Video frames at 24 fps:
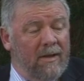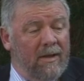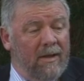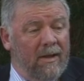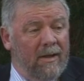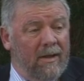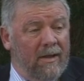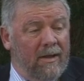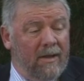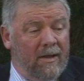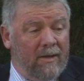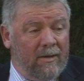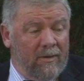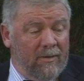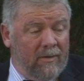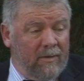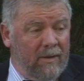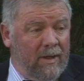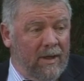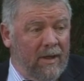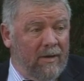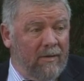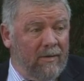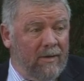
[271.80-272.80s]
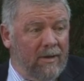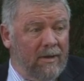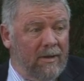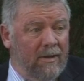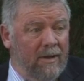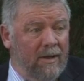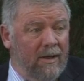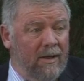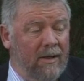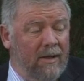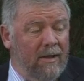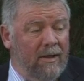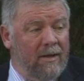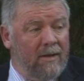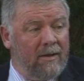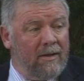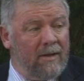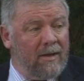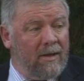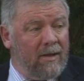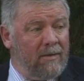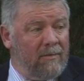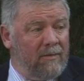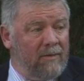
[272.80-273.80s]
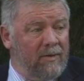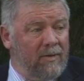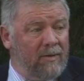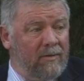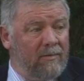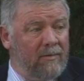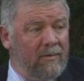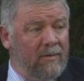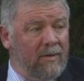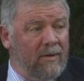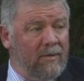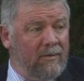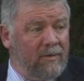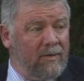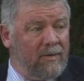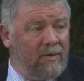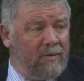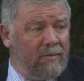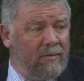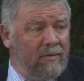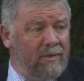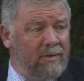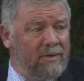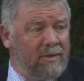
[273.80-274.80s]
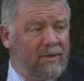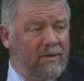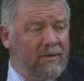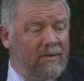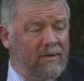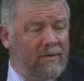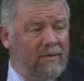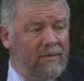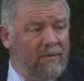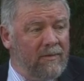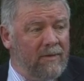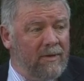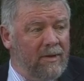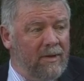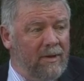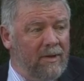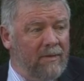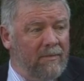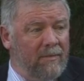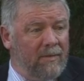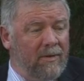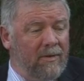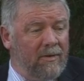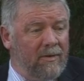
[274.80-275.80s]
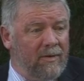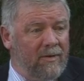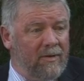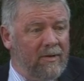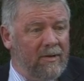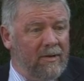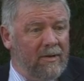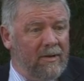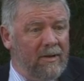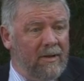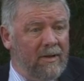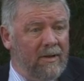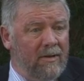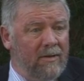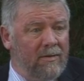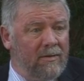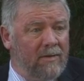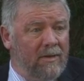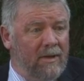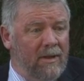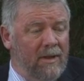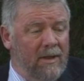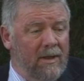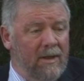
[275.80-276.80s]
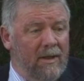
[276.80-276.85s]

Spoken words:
He had an ongoing income as a result of the policy he held.